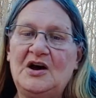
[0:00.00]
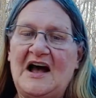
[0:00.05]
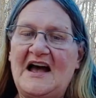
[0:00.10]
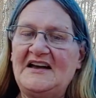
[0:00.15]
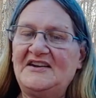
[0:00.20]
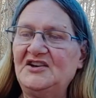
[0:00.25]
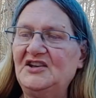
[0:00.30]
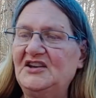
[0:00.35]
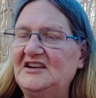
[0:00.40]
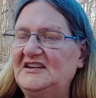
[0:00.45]
I
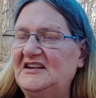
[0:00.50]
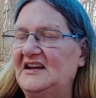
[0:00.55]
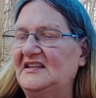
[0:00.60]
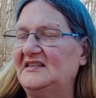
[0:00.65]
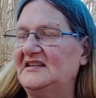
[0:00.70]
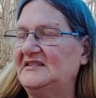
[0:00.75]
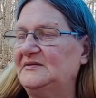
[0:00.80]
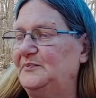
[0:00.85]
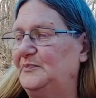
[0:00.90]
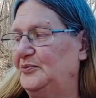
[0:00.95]
could have done
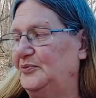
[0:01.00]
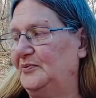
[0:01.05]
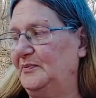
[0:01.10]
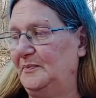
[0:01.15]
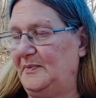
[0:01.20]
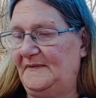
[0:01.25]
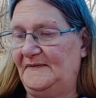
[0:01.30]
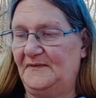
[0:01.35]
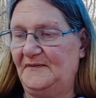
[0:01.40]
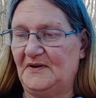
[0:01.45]
this
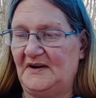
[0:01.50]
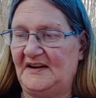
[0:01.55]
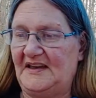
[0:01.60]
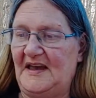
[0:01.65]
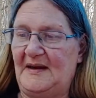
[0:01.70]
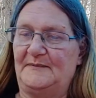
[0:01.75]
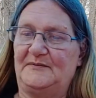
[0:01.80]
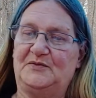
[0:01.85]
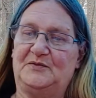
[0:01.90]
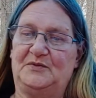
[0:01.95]
before I
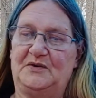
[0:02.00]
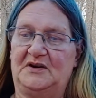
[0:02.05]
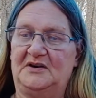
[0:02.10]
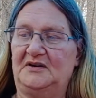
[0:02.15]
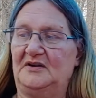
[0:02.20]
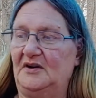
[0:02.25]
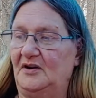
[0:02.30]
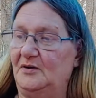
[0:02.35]
came to work